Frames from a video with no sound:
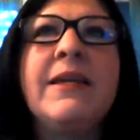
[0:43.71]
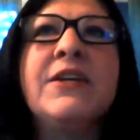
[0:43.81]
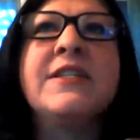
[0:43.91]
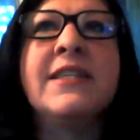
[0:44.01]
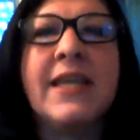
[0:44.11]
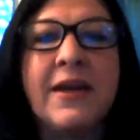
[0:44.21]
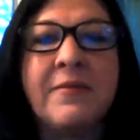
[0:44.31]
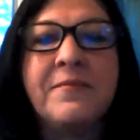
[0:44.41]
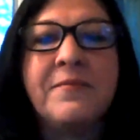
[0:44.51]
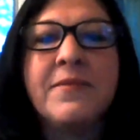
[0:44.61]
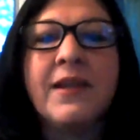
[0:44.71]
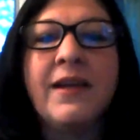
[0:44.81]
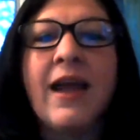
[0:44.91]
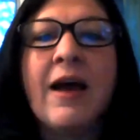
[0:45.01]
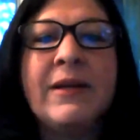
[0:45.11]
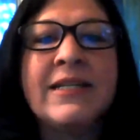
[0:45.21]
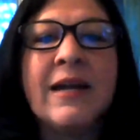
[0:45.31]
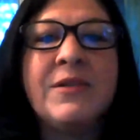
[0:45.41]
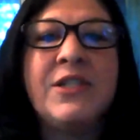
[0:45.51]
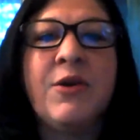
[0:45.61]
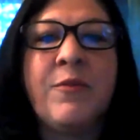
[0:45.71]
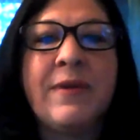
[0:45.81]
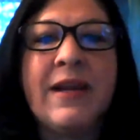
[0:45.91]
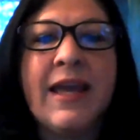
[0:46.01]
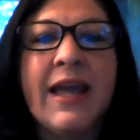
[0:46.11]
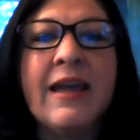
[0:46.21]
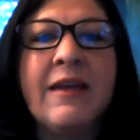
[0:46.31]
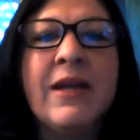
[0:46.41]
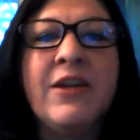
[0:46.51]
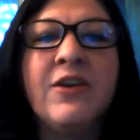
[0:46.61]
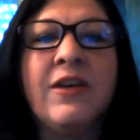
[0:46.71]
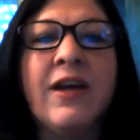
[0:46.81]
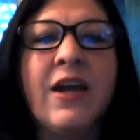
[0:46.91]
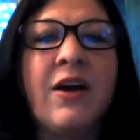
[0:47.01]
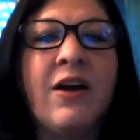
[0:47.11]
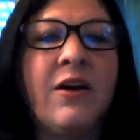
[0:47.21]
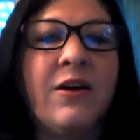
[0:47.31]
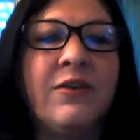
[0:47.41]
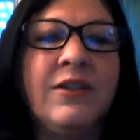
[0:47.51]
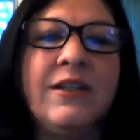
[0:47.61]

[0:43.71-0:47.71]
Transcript: here's the thing. How many times do you open a game and you're like, oh,